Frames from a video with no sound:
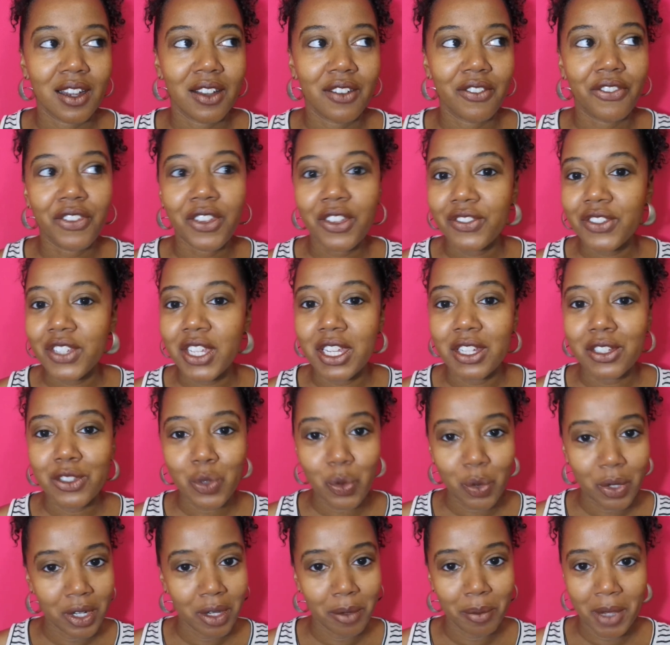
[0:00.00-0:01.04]
15,
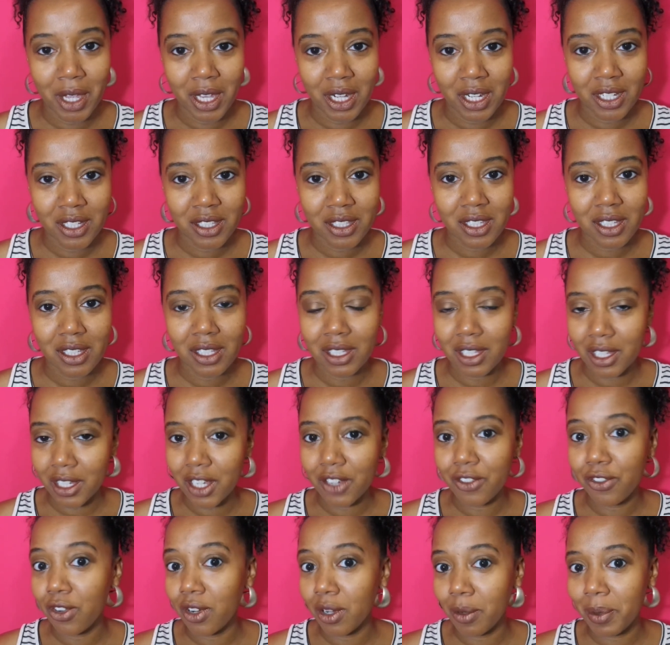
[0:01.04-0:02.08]
20 minutes
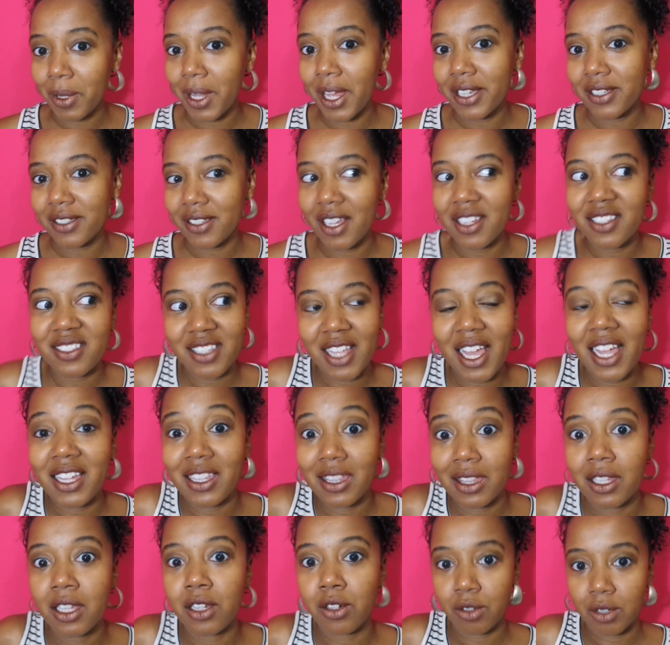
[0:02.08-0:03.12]
looking for a place that's like
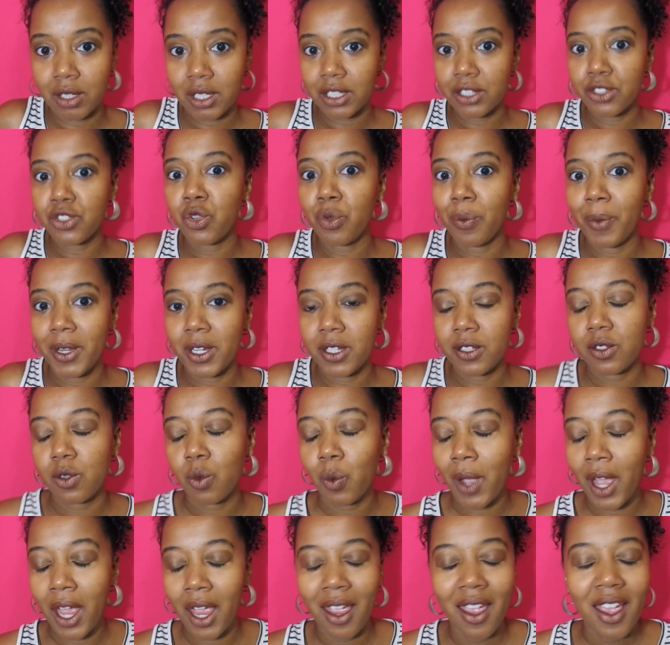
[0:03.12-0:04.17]
literally 2 minutes
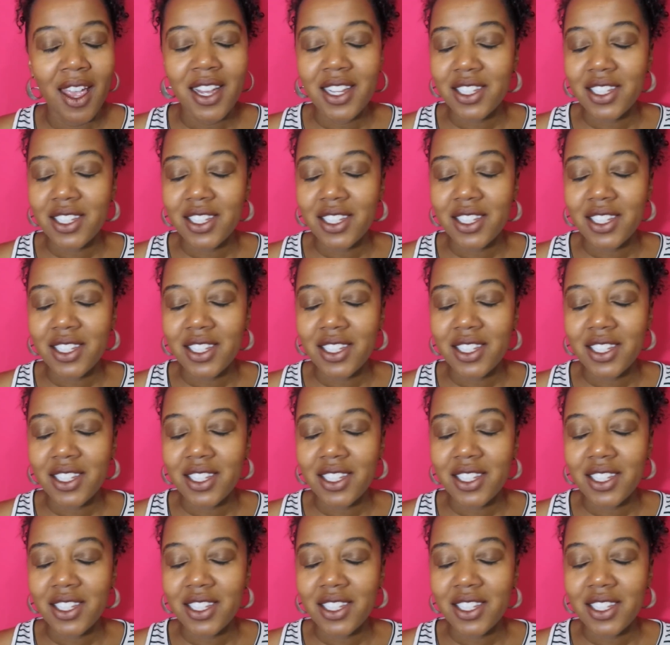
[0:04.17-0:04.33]
away.